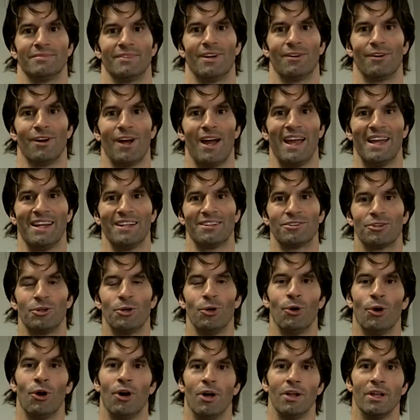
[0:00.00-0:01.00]
All right,
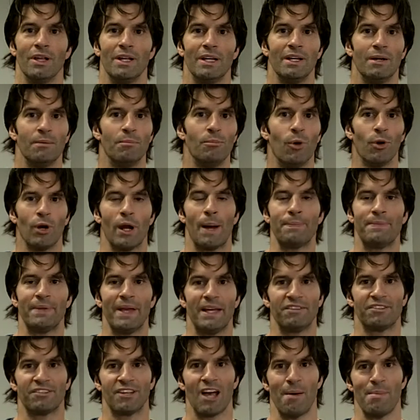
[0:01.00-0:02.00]
cool. More
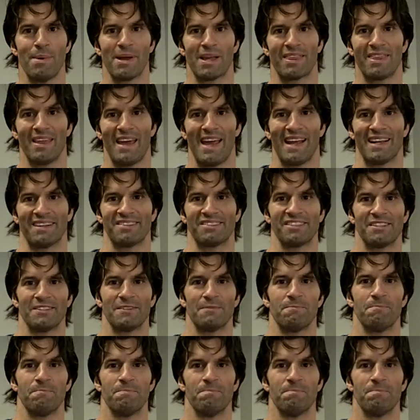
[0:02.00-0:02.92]
updates coming. Thanks.